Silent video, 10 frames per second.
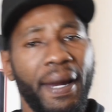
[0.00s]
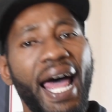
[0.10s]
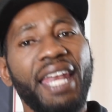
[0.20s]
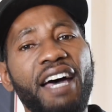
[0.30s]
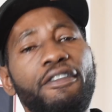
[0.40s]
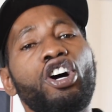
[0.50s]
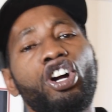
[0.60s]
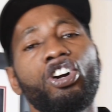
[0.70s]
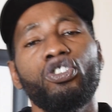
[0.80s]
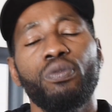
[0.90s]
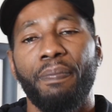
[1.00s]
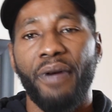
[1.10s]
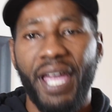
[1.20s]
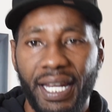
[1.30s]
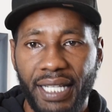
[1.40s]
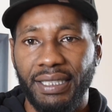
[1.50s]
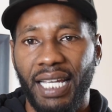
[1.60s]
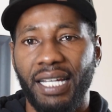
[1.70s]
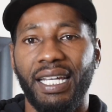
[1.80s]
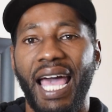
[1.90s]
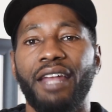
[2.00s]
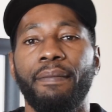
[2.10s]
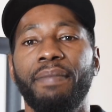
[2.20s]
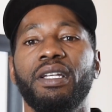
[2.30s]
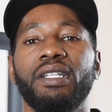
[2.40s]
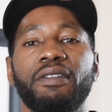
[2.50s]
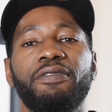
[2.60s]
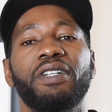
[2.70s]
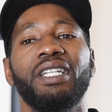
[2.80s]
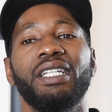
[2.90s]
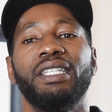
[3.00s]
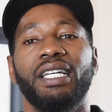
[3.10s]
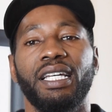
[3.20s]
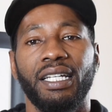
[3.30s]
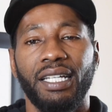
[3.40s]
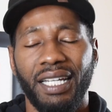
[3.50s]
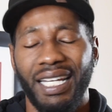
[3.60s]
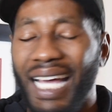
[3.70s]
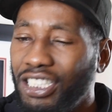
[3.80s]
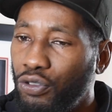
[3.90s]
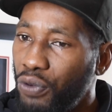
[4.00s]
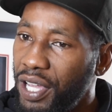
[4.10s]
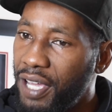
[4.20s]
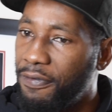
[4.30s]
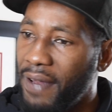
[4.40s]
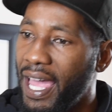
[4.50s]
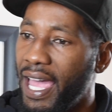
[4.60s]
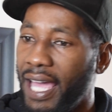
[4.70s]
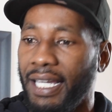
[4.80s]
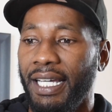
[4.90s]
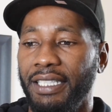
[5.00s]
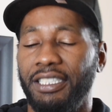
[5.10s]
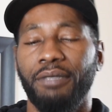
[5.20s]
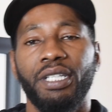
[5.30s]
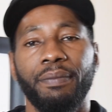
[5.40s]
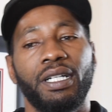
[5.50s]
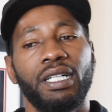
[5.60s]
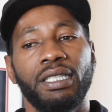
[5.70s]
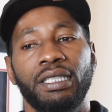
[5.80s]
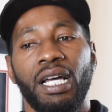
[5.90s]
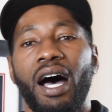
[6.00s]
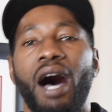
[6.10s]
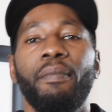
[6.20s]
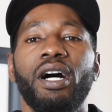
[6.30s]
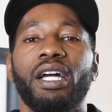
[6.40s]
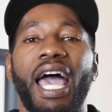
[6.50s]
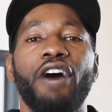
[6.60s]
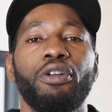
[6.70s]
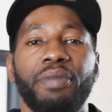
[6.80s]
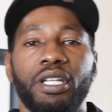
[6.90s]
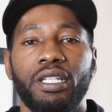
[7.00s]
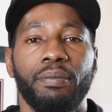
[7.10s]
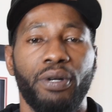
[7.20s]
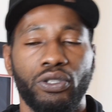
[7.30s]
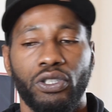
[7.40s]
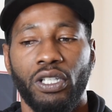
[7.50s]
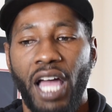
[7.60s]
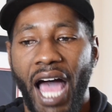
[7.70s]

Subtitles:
But I never heard Brandon take accountability for anything. And that's a red flag to me because I'm an accountability person.